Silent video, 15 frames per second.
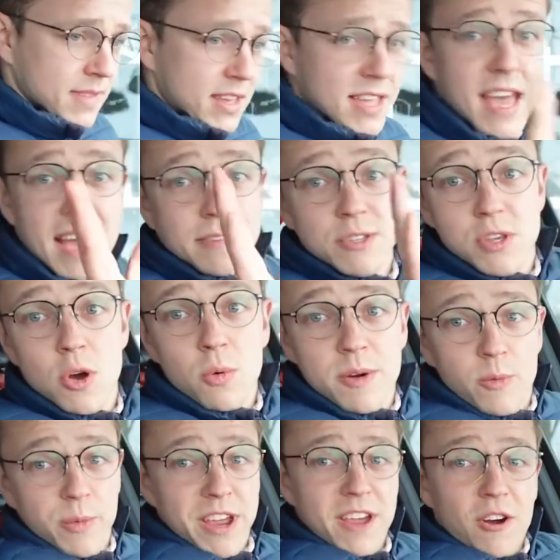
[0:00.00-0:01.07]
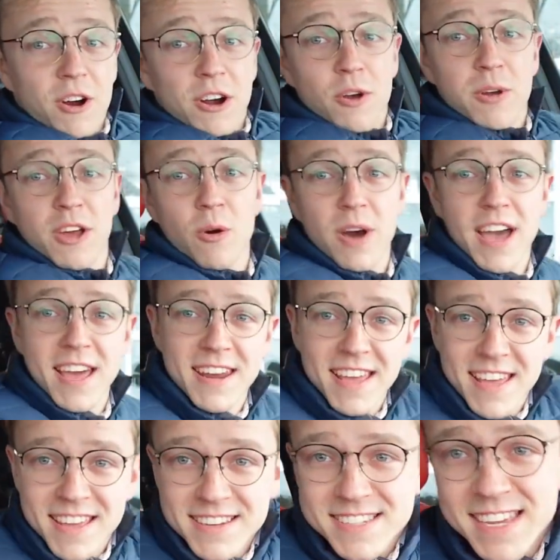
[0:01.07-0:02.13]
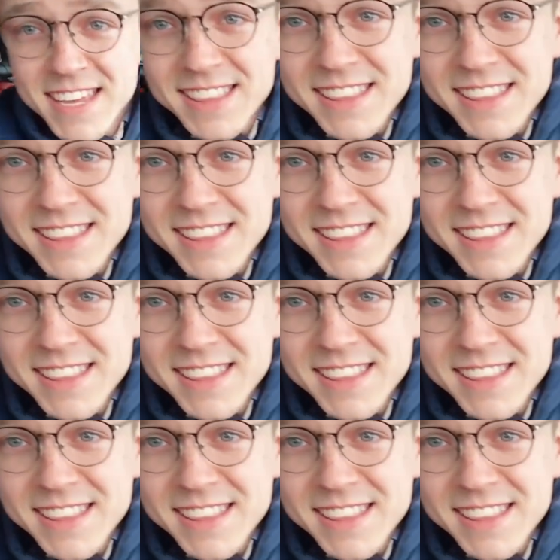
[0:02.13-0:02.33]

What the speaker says: Yeah, so we are going to go ahead and take